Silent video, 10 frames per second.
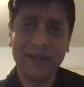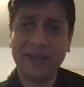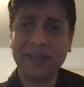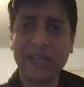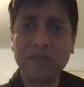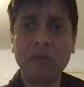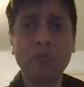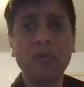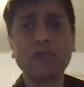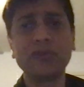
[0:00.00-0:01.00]
And then we
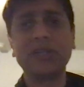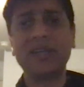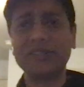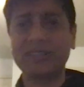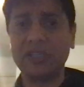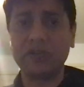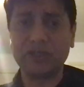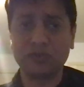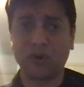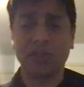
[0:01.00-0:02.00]
moved to the next city, which
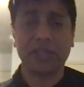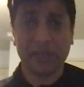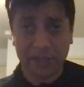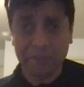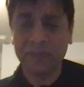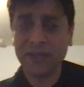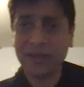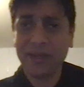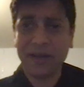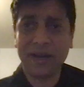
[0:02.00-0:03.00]
is Volterra.
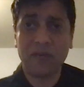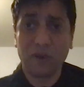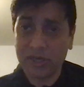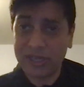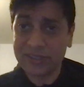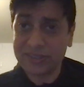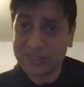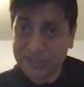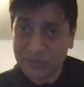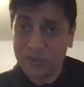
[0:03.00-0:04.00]
Volterra is a
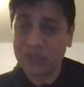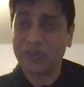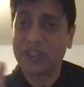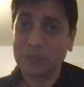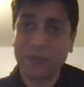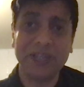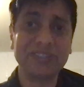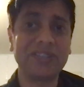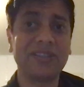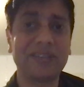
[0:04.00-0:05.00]
city which we
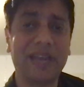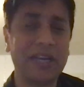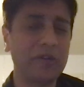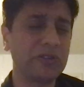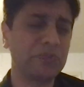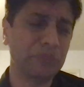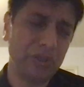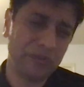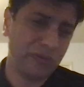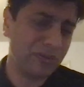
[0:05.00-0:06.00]
experienced in the night. It was
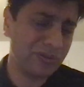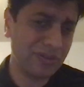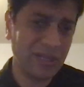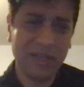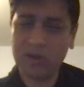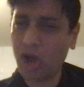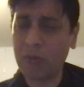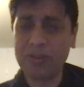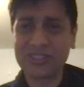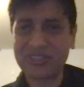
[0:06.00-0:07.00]
beautiful
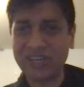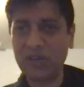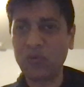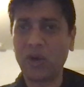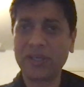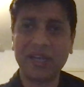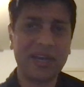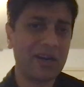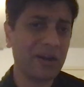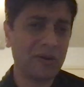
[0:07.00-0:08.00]
cobble street, walking
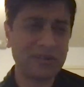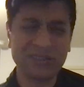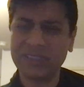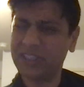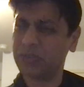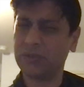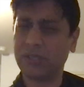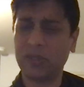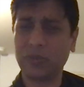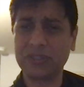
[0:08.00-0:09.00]
around. Since
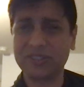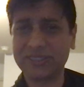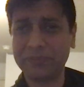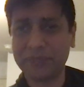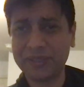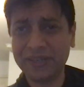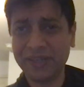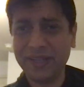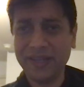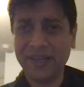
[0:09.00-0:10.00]
it was December
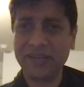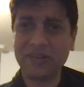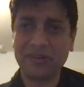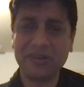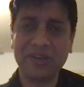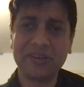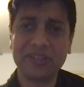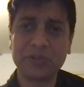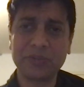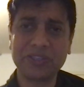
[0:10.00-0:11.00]
and near
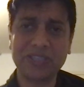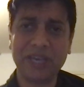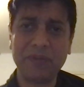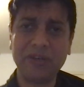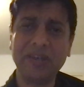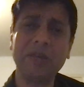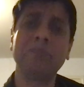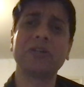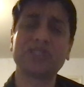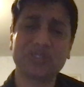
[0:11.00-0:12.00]
Christmas time, we didn't have
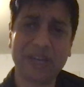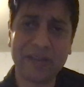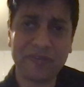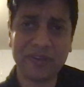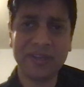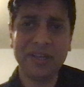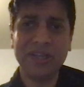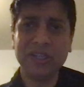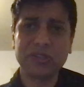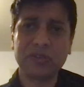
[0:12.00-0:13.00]
much traffic.
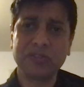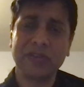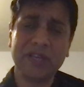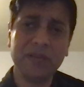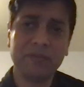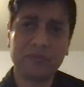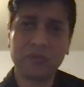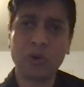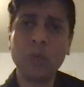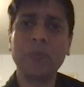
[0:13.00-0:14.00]
So it was very
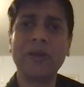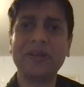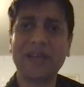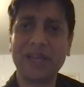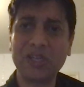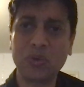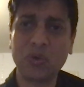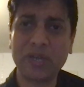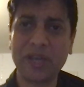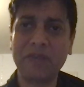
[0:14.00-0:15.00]
open and you
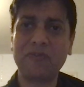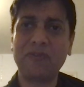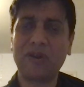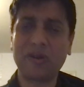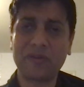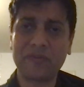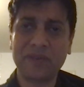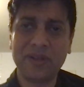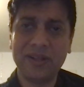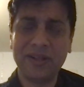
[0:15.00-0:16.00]
don't have a lot
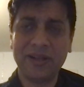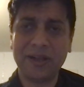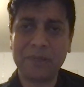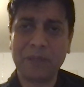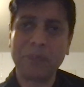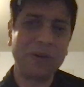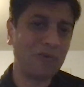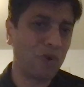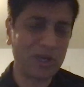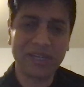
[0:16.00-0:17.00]
of people
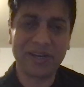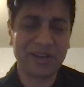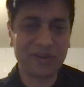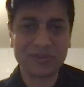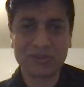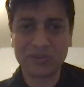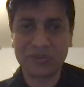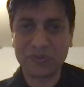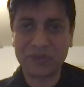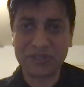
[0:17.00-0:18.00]
walking around. So
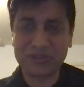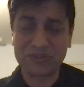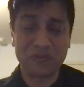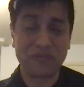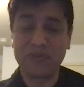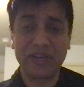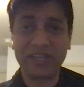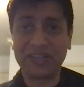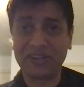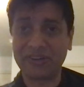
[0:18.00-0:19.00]
it was a
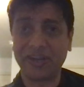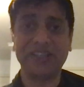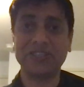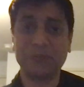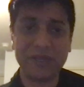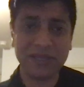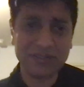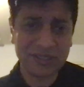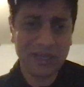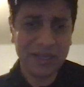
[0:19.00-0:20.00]
very great
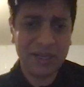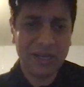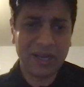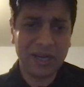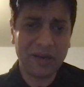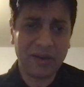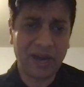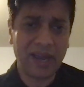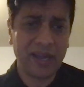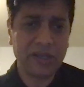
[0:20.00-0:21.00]
experience.
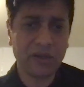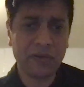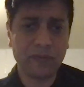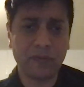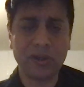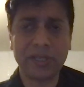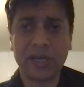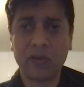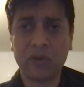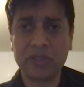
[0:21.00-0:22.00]
Highlight of
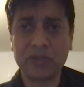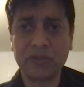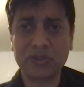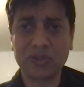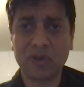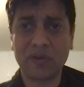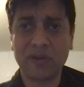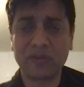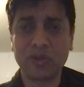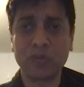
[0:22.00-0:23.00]
Volterra was we saw one
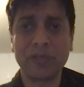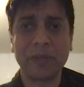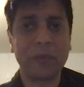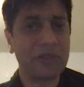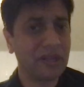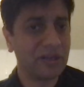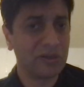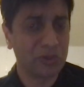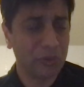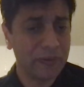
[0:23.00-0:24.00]
of the Roman amphitheater
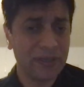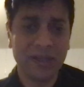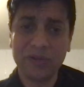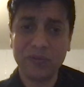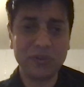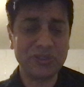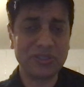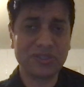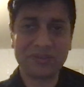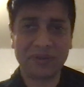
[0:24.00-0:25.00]
ruin, which
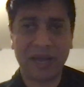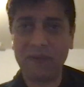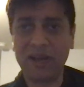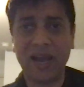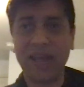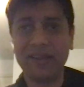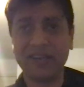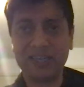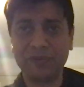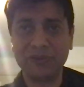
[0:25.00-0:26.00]
is I will highly
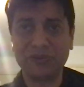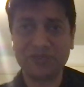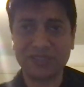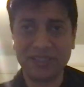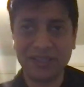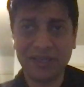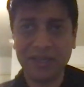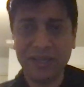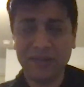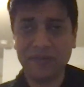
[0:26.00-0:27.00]
recommend to see,
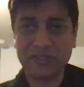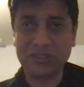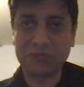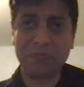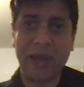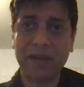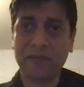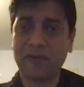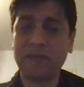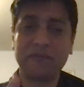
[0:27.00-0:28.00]
which is back
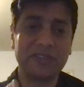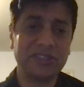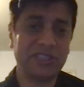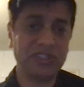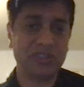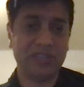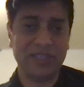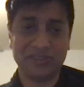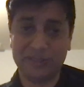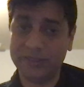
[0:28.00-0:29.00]
from first century,
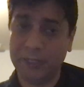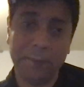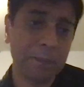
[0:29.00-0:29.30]
as they say.